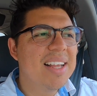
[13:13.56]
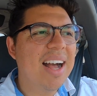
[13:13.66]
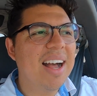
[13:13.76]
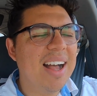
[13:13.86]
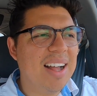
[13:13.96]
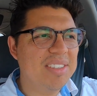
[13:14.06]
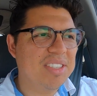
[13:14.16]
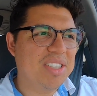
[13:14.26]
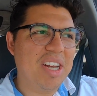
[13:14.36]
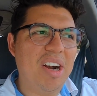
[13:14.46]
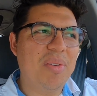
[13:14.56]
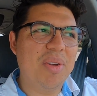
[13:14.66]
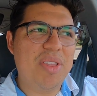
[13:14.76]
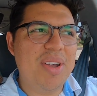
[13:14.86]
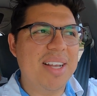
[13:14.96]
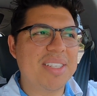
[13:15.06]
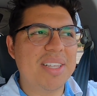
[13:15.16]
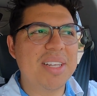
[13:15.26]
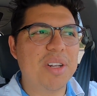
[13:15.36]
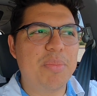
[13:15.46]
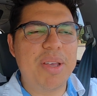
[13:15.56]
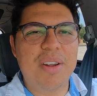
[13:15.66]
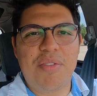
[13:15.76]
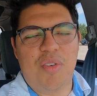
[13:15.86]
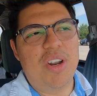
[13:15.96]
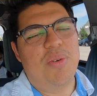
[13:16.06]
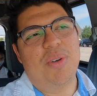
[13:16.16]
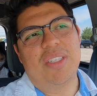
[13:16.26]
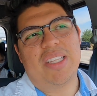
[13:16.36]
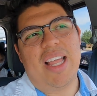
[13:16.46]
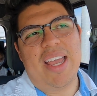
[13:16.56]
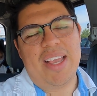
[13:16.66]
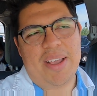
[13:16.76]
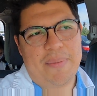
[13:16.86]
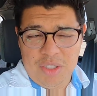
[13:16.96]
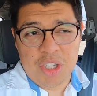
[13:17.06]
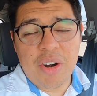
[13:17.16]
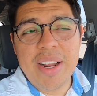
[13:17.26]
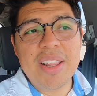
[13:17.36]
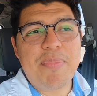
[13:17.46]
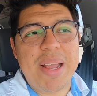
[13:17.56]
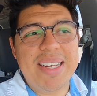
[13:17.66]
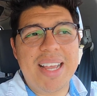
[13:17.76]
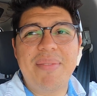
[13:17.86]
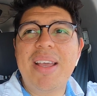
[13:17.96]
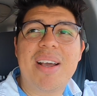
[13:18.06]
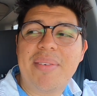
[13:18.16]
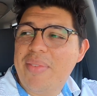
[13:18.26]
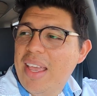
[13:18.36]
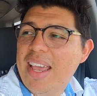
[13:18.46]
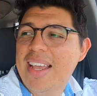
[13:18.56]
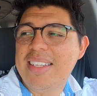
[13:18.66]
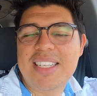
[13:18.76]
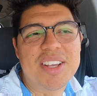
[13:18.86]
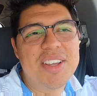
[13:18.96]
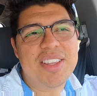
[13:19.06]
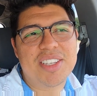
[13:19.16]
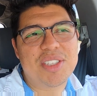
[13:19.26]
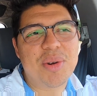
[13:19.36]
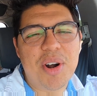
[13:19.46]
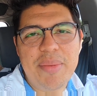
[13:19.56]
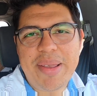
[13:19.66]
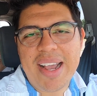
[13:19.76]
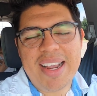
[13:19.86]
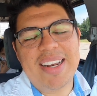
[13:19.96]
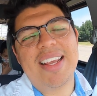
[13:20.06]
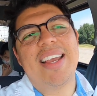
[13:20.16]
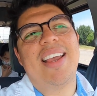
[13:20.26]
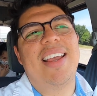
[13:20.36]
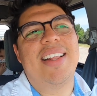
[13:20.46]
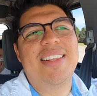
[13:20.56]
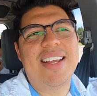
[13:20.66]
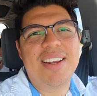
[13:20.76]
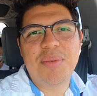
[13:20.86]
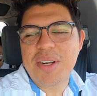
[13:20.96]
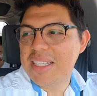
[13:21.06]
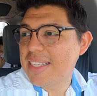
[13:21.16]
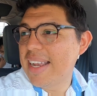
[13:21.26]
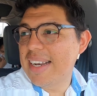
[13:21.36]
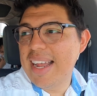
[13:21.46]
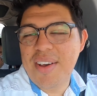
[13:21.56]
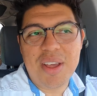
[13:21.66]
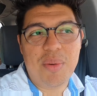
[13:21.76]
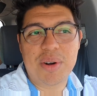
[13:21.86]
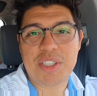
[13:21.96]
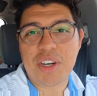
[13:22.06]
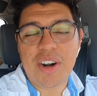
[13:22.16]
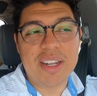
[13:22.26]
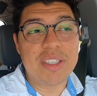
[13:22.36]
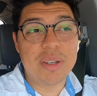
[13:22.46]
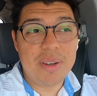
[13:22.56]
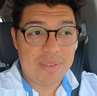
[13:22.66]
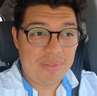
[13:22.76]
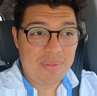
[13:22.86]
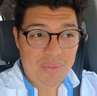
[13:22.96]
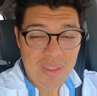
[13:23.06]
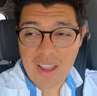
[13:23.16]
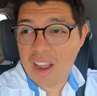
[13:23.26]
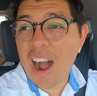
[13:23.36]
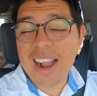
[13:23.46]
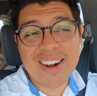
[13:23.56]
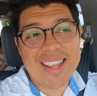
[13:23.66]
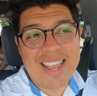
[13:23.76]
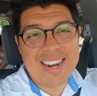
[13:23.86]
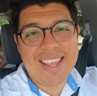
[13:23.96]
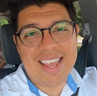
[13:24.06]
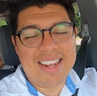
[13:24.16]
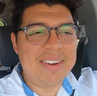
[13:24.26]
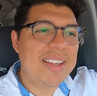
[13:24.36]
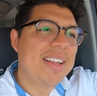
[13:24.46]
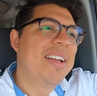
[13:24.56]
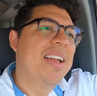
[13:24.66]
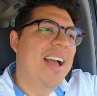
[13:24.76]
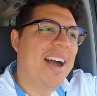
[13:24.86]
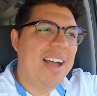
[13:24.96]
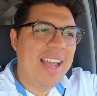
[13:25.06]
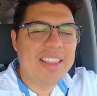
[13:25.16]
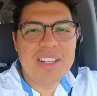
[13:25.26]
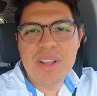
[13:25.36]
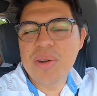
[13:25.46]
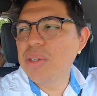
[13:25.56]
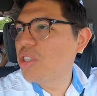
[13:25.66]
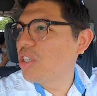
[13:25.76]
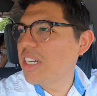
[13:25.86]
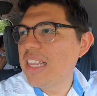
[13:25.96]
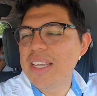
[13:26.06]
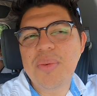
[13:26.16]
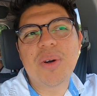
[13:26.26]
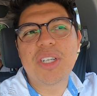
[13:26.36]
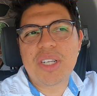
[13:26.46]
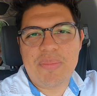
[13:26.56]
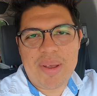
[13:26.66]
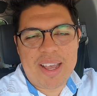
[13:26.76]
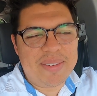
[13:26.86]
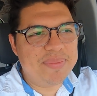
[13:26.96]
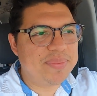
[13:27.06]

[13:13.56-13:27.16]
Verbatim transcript: Uh, I'll share with you guys a little bit of what it was like during the pandemic and tell you the story behind it and then what it's like now that we're starting to congregate again uh, at the local church I lead worship at.